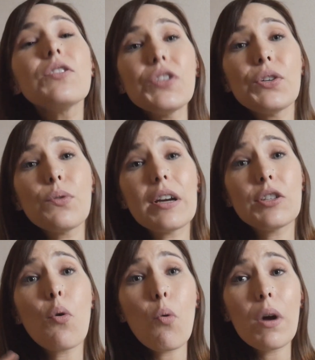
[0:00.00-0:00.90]
do a
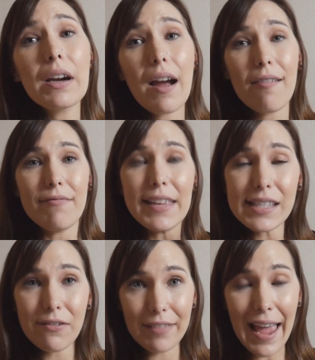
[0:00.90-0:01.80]
tour of
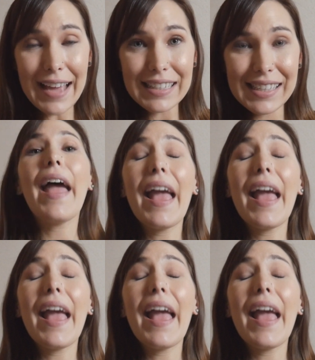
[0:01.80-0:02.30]
this flat,